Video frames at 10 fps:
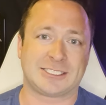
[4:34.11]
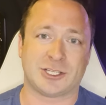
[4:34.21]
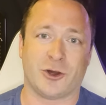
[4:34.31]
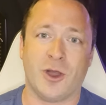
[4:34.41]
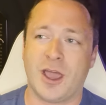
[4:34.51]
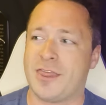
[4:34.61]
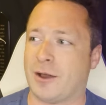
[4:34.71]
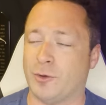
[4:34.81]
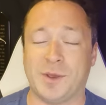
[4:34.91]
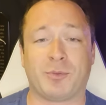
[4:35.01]
So
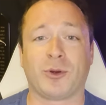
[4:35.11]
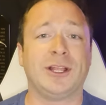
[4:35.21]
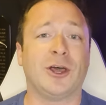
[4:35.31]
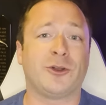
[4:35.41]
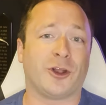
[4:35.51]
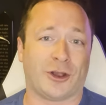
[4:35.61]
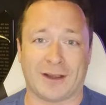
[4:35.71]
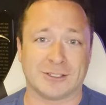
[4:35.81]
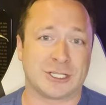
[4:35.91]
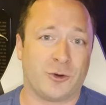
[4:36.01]
that will be preloaded on
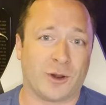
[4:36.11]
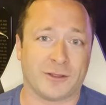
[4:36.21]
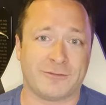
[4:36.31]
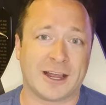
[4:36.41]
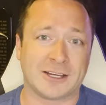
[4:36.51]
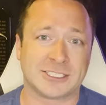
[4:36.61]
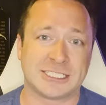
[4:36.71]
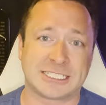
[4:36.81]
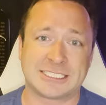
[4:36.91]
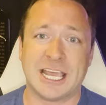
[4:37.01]
every single one of the Fire
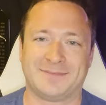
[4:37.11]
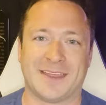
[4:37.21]
Sticks.